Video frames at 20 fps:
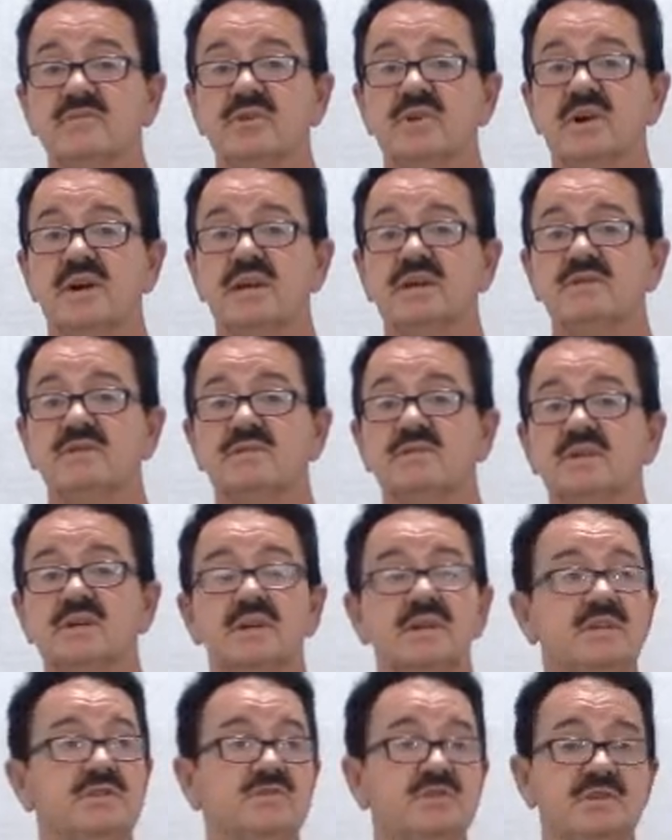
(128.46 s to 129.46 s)
Christ.
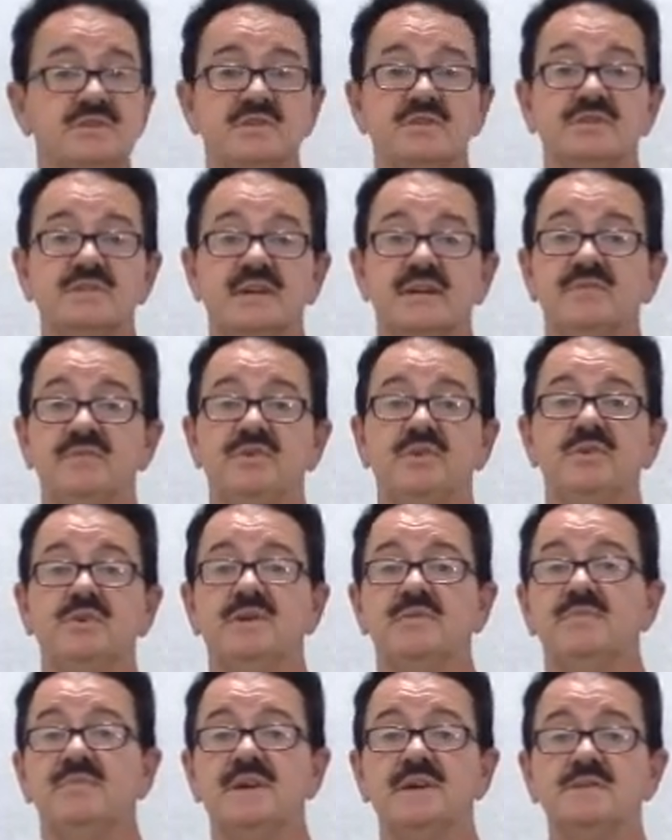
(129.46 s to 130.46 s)
Jesus said, "If you
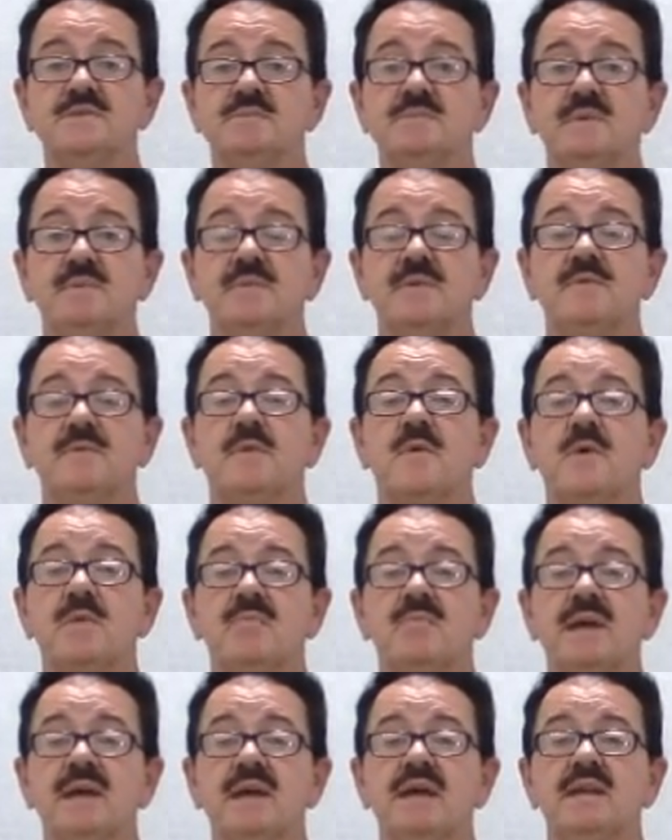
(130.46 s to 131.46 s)
confess me before
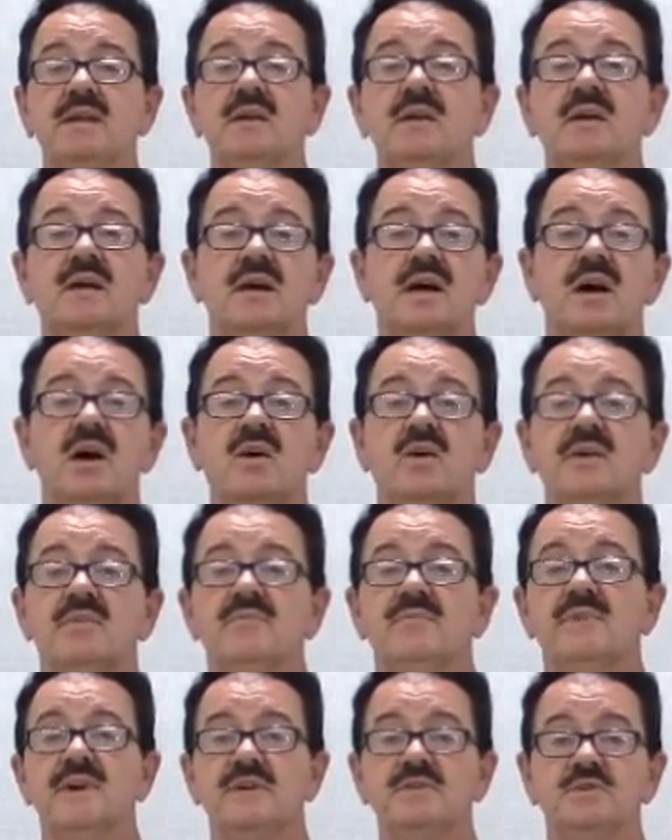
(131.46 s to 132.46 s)
men, I'll
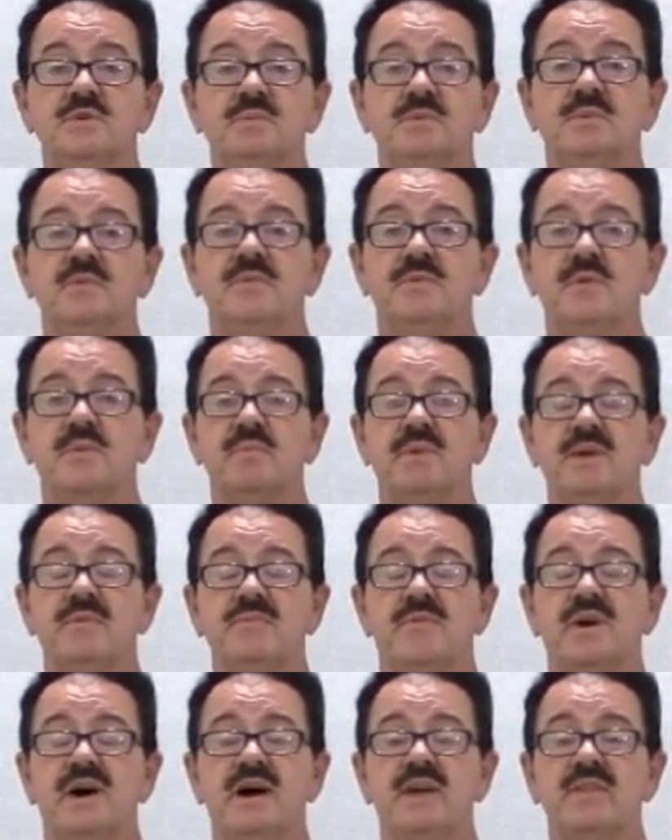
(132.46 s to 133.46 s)
confess you before my
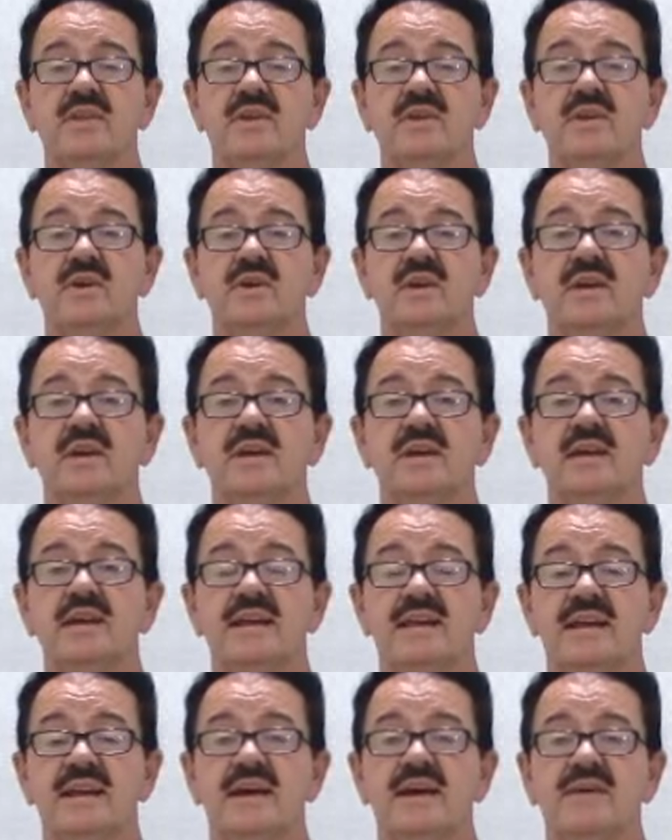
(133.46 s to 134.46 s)
Father
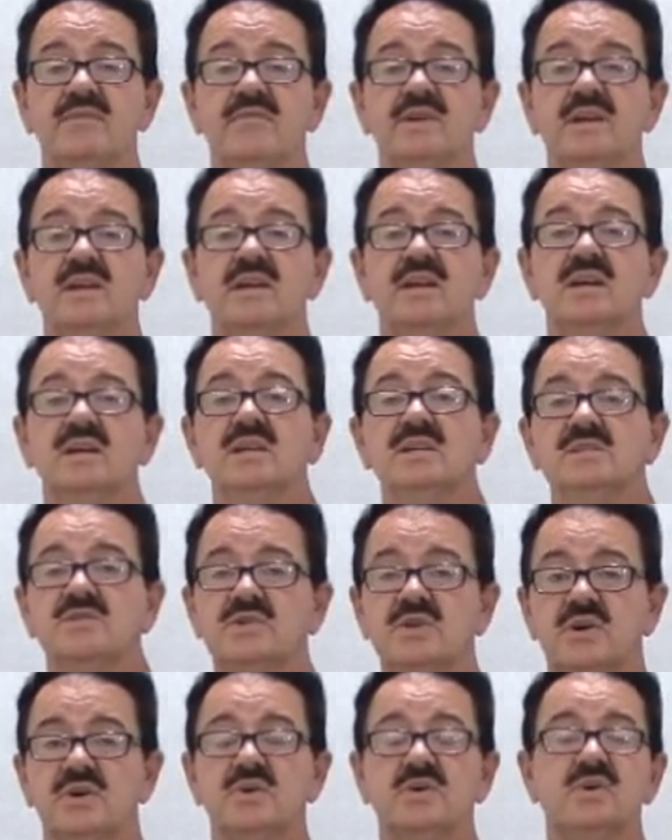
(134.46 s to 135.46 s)
in heaven."
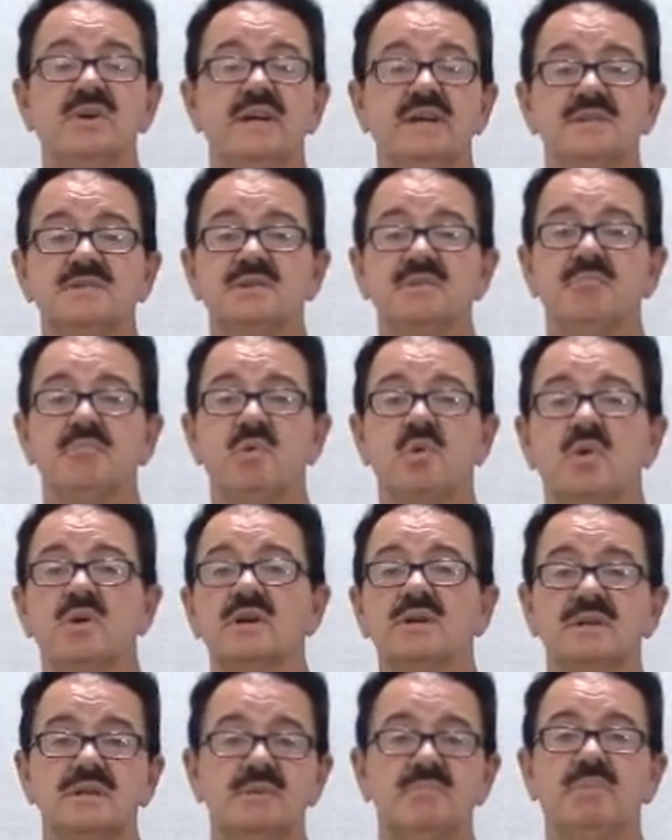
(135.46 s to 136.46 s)
So it's
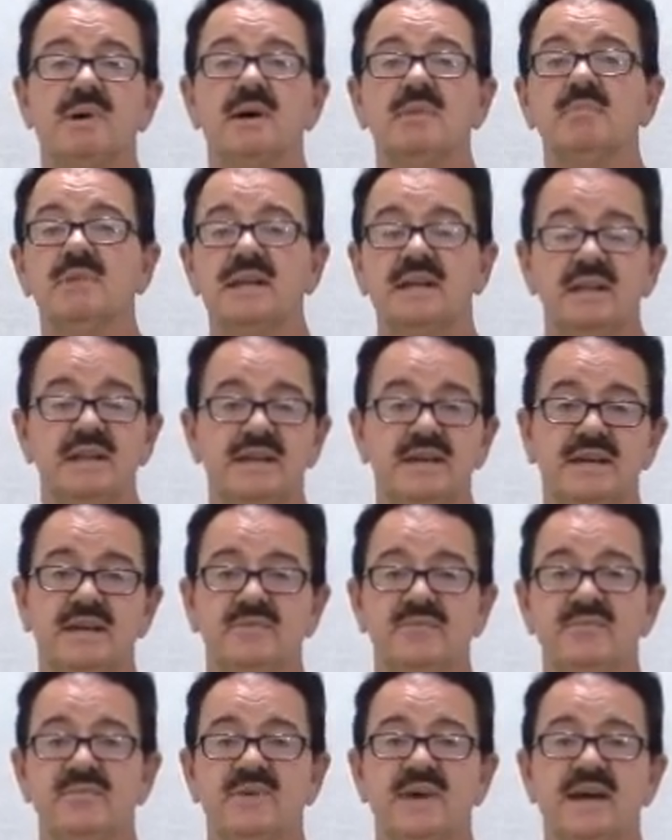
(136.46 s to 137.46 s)
important to publicly
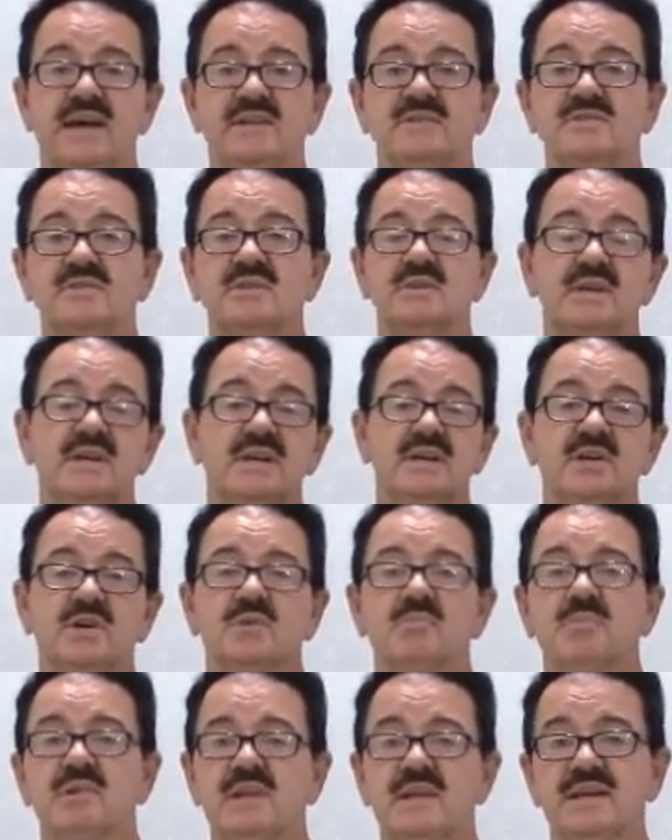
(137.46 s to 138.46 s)
confess
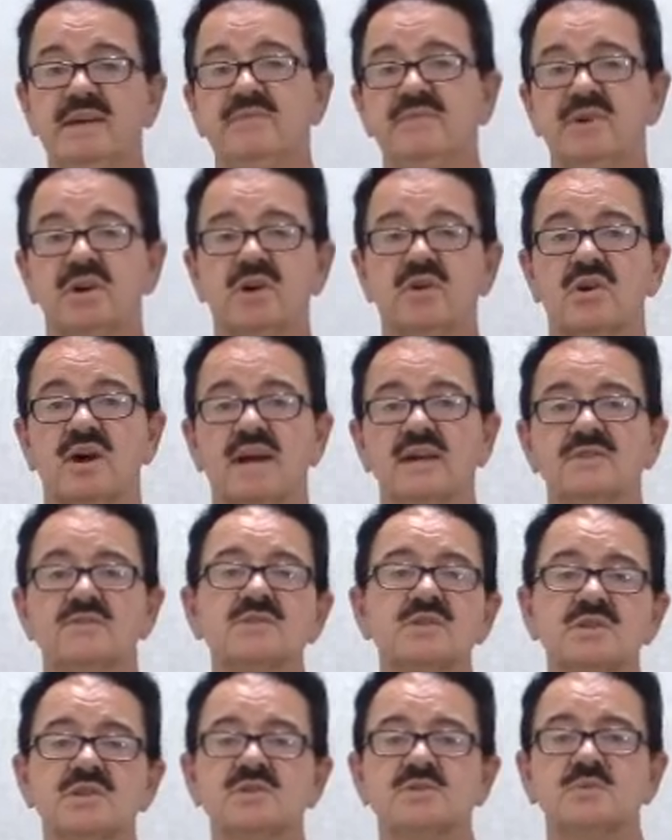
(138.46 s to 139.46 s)
your belief in Christ.
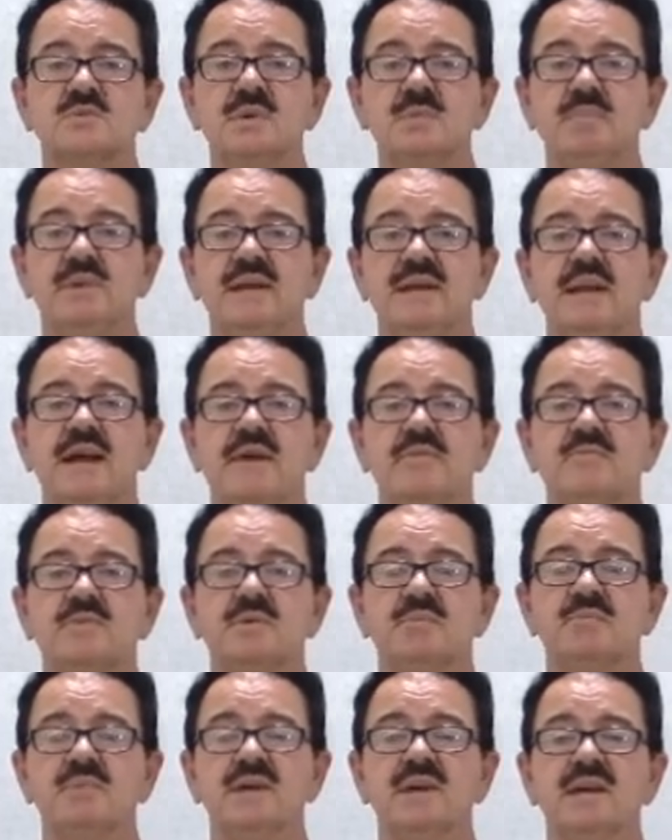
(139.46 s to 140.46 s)
So just repeat
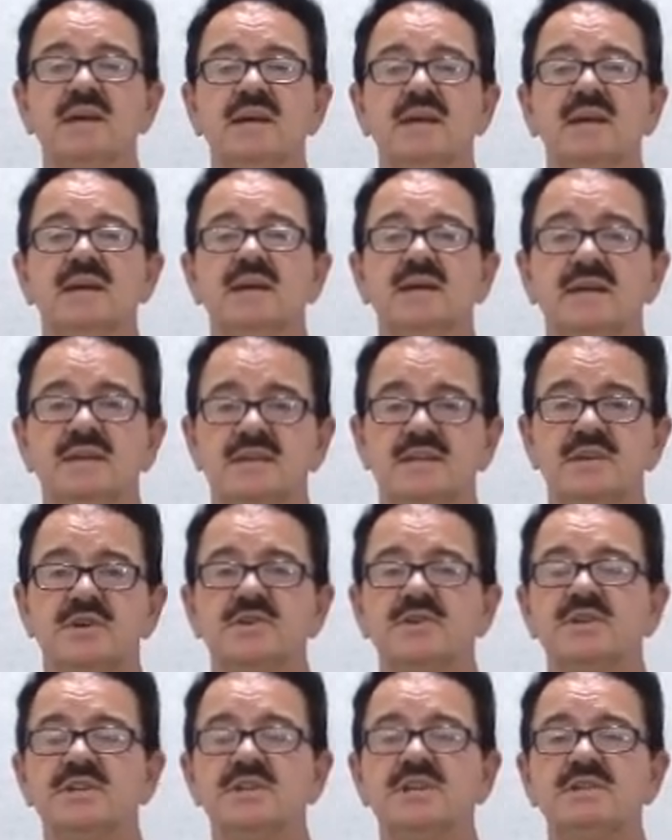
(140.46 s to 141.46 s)
after me.
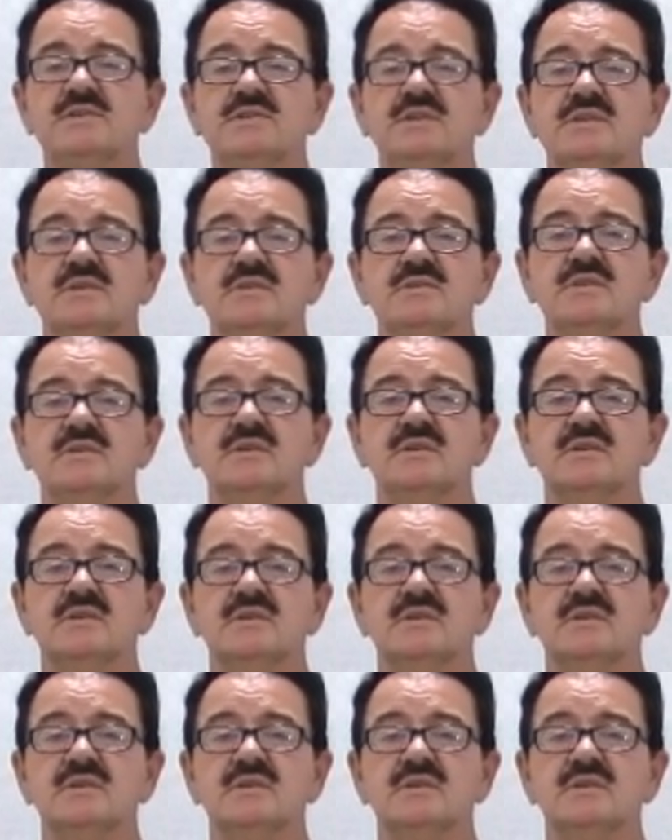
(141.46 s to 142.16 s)
Dear Jesus,